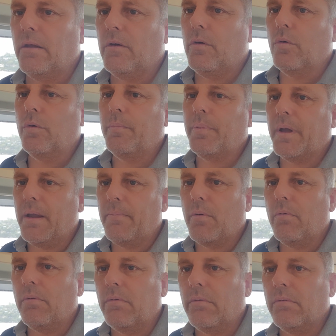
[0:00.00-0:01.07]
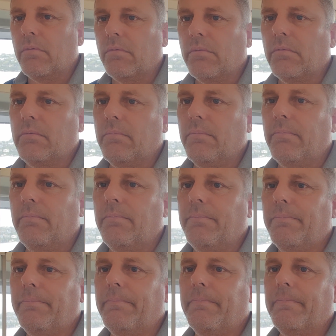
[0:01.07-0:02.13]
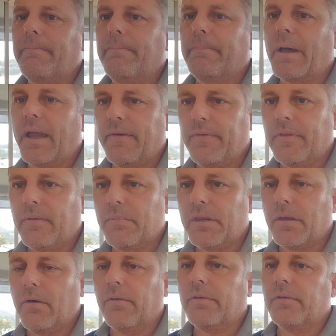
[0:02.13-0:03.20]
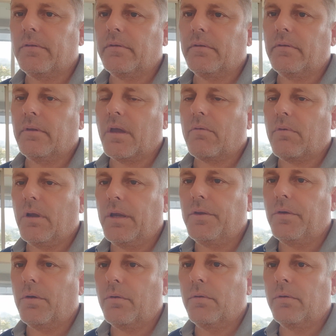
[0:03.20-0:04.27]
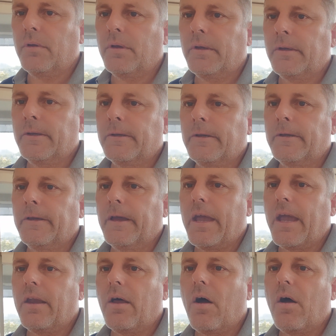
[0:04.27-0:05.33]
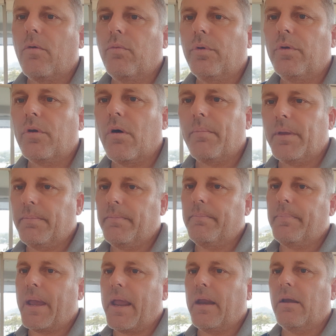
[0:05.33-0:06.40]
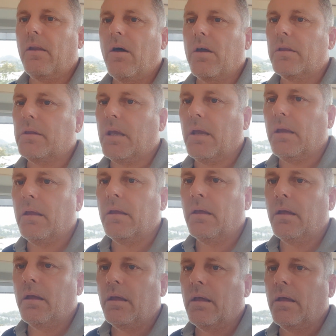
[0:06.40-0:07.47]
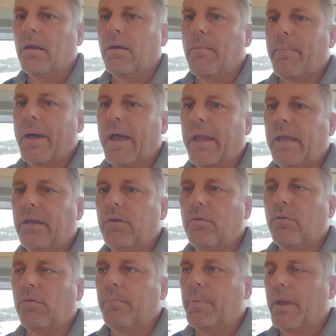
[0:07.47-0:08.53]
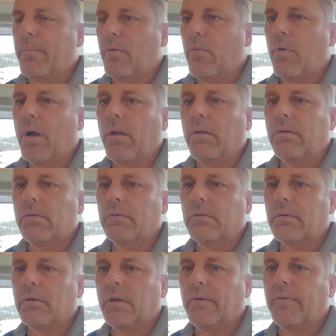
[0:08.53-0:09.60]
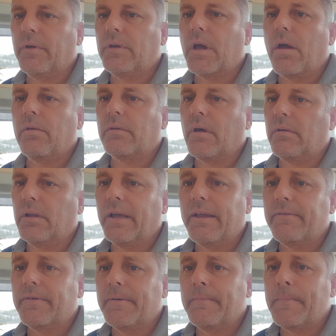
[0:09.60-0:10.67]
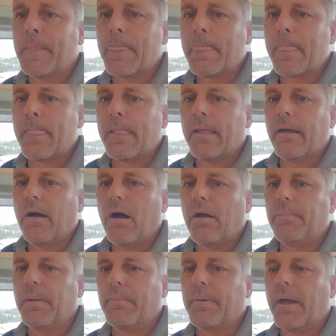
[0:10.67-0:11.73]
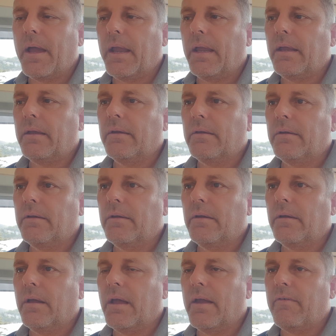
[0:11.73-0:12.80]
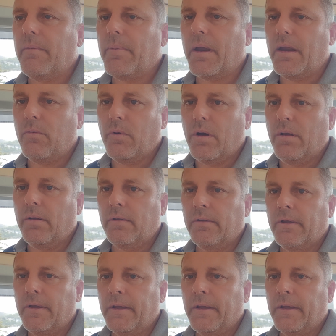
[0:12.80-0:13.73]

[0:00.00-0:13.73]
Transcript: Good people pay for themselves. They really do. And I would not be penalizing paying your good people well. If you don't, they'll leave. I'd be paying everybody well